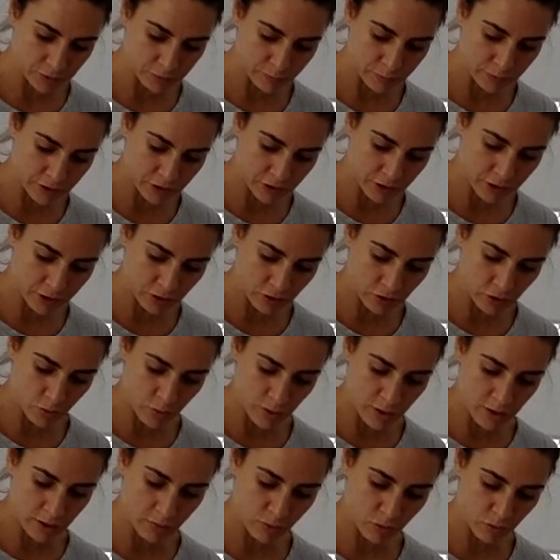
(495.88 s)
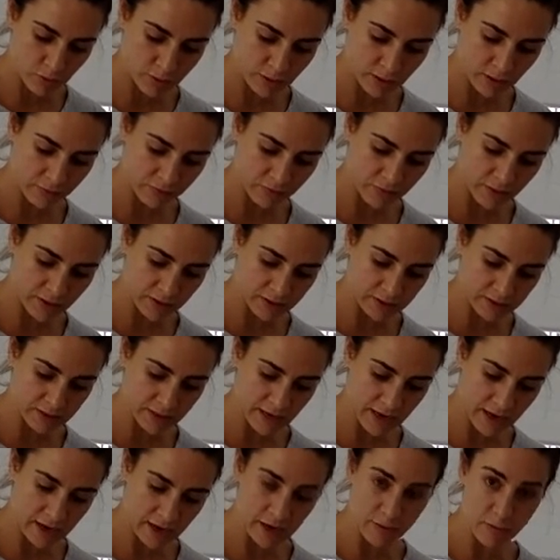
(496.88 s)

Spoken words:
Be gentle when you're pulling your fingers out.